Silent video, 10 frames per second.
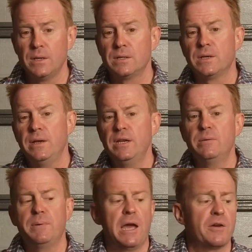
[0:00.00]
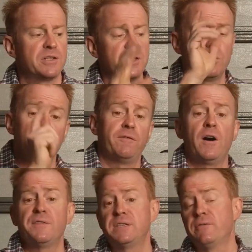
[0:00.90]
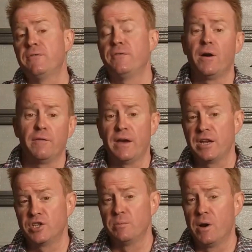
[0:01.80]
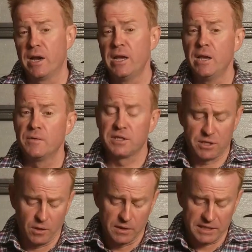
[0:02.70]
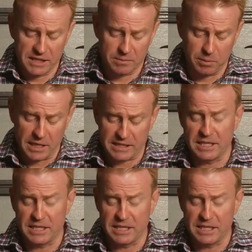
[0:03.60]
So in comparison to a 575 HMI, the Sola 6 Plus